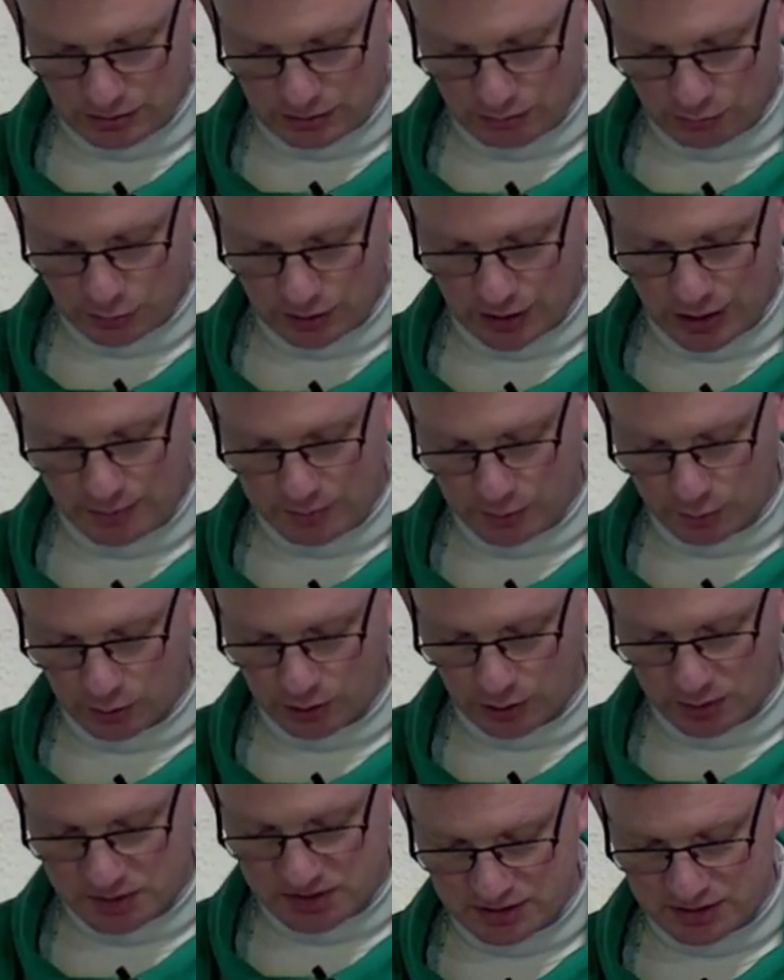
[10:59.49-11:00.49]
would happen when
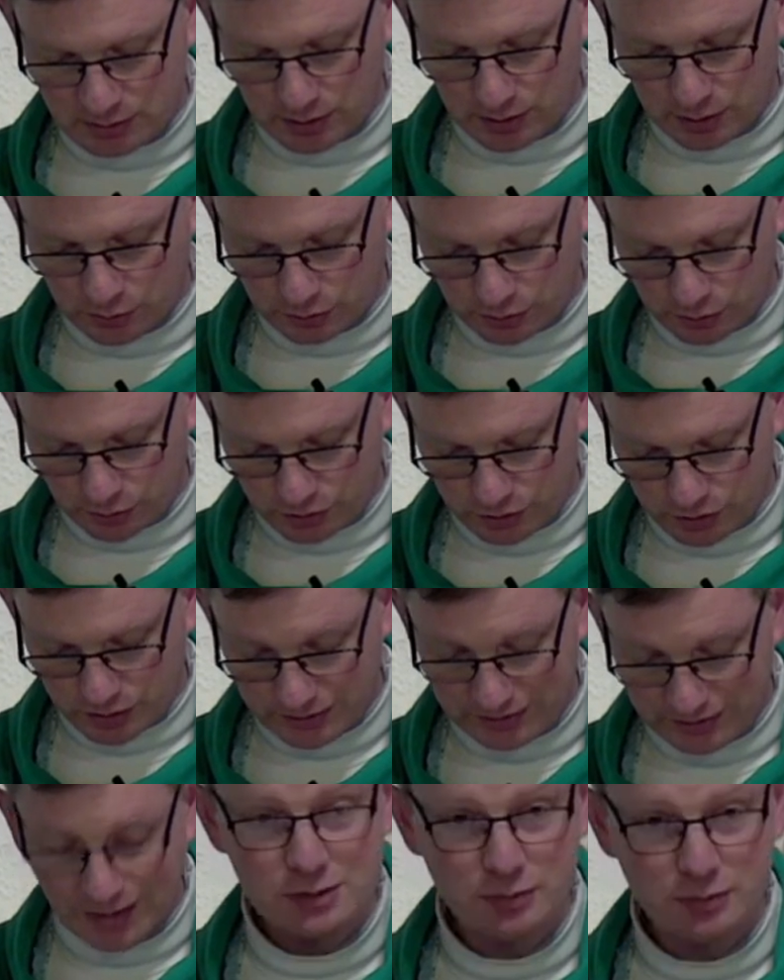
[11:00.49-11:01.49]
I was my own country?
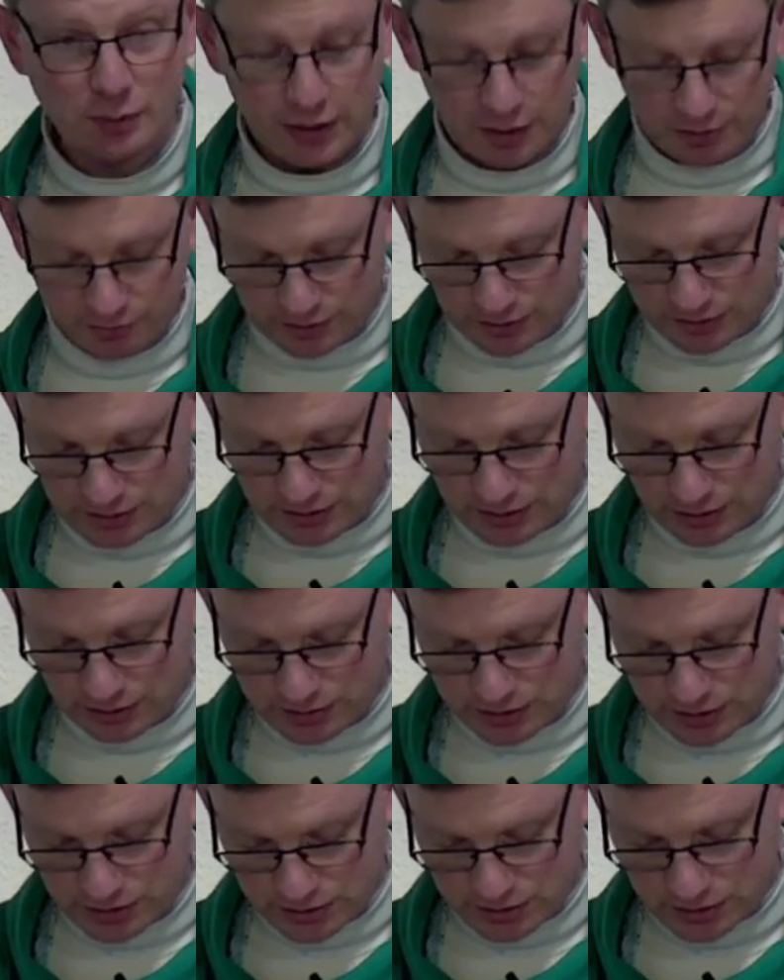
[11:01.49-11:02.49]
That's why I fled to
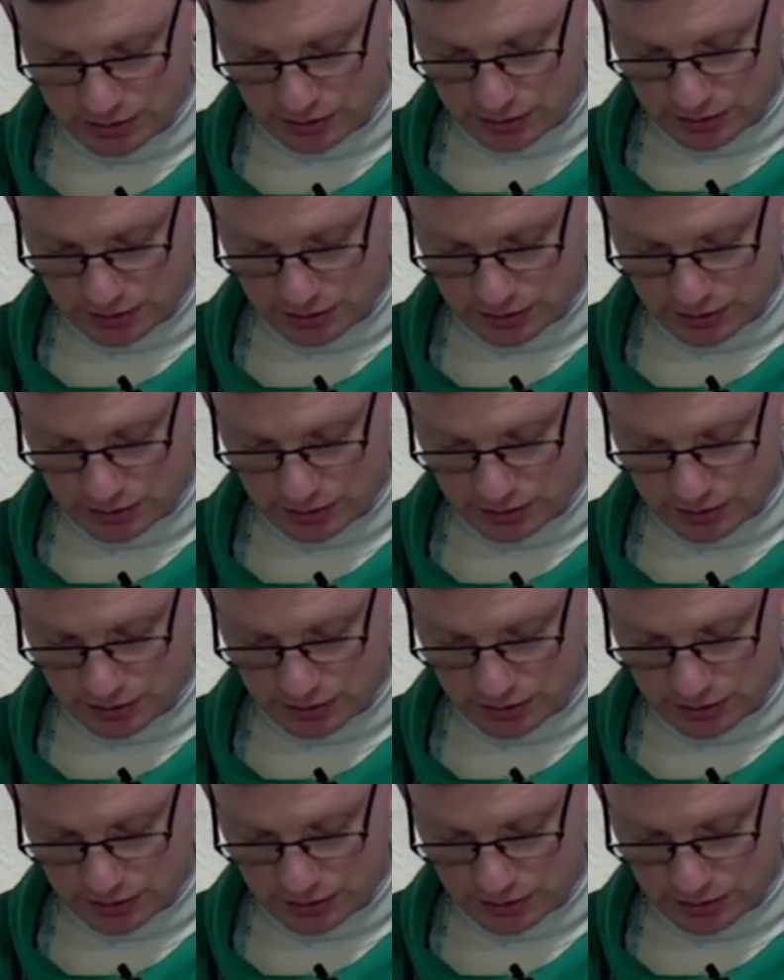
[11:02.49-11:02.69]
Tarshish.